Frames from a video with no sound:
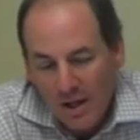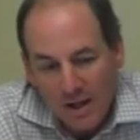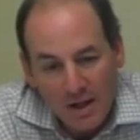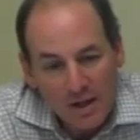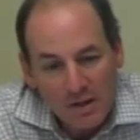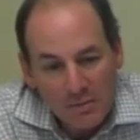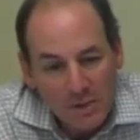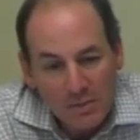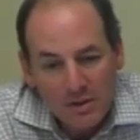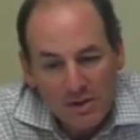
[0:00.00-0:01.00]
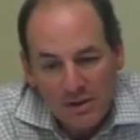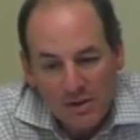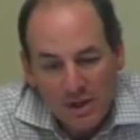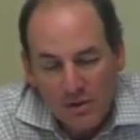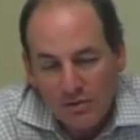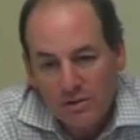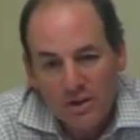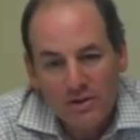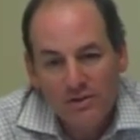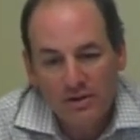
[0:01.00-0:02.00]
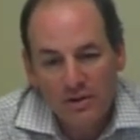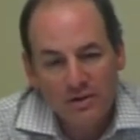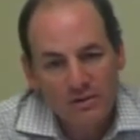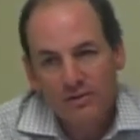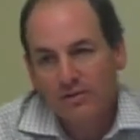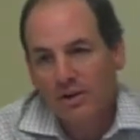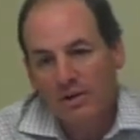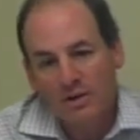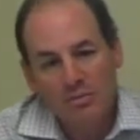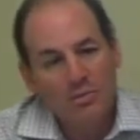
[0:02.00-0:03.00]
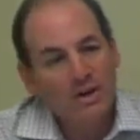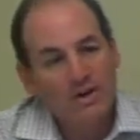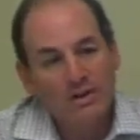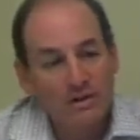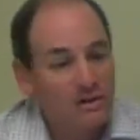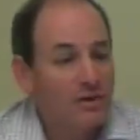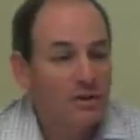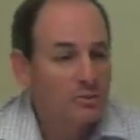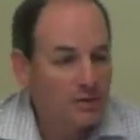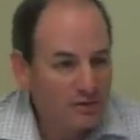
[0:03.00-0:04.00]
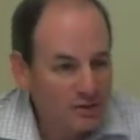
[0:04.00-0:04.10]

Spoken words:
And maybe the council does give breaks on development